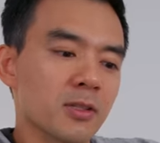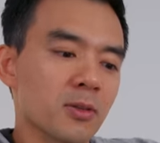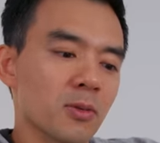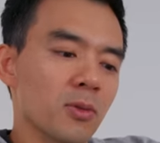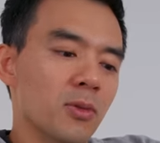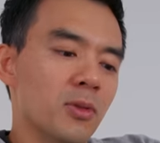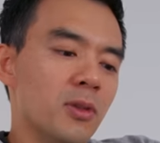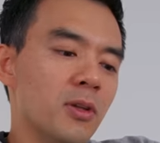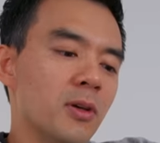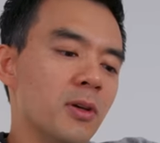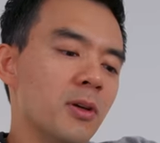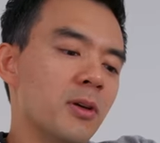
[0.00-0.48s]
So
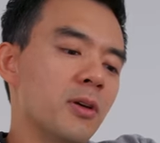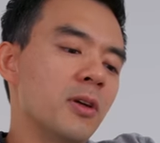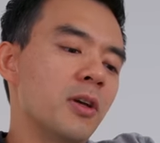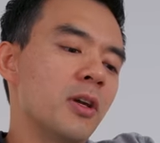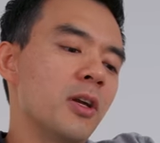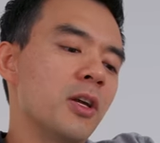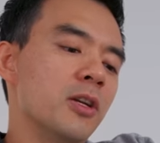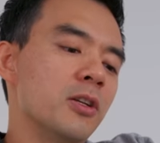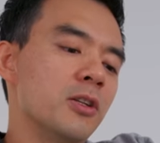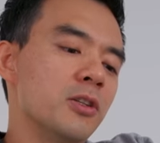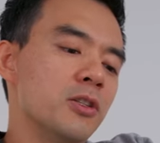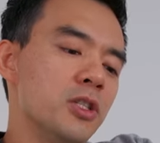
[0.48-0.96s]
the
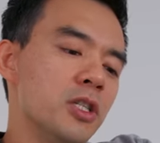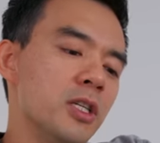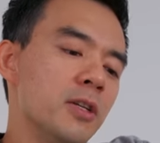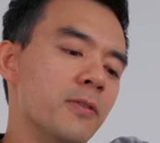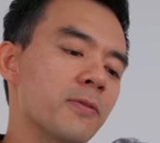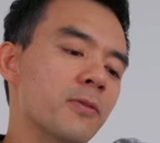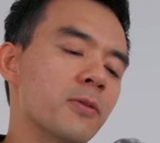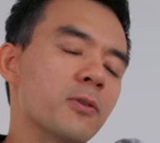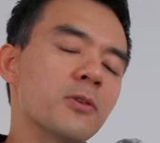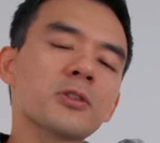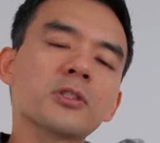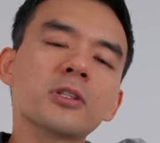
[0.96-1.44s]

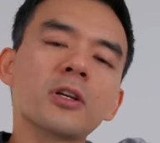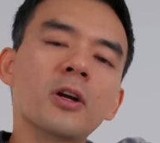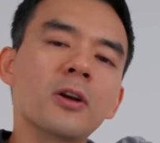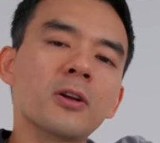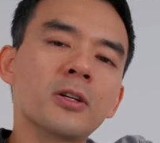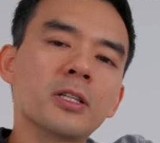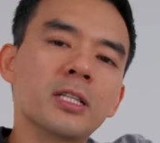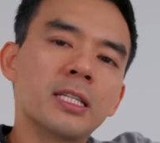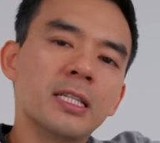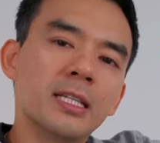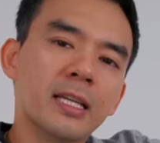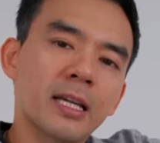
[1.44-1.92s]
GeForce
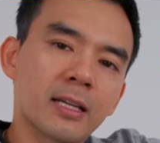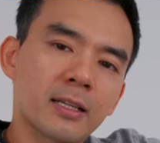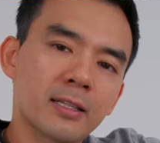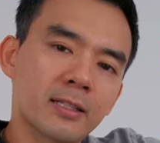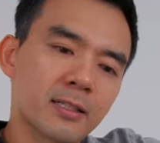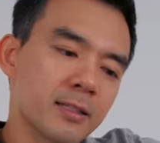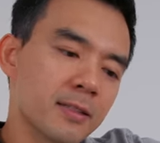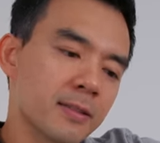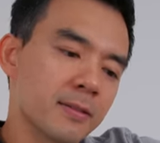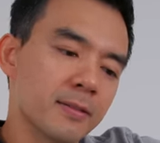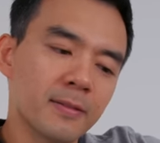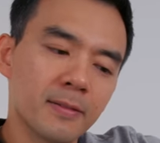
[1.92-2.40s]

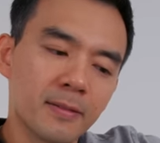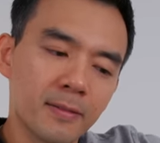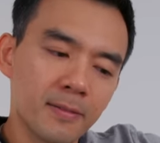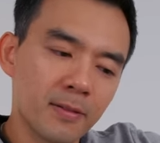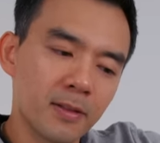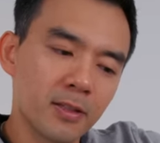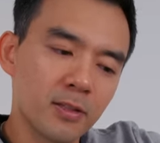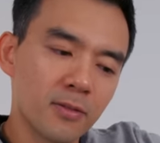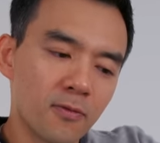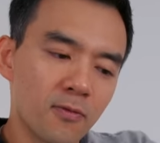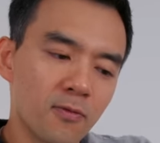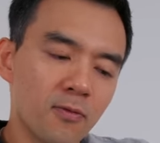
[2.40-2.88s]
RTX
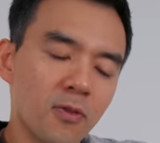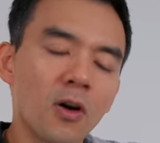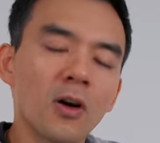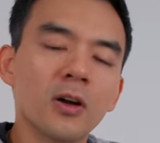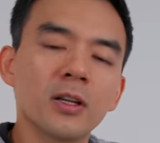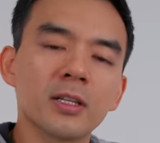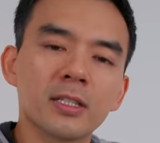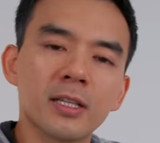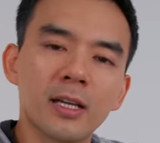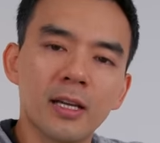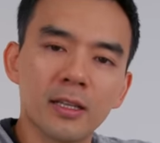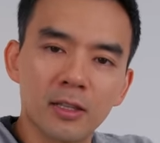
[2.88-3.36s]

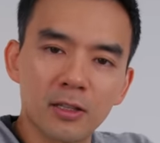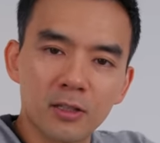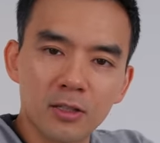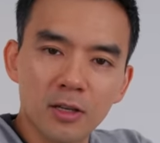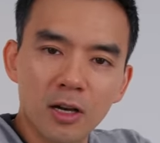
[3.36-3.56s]
font at the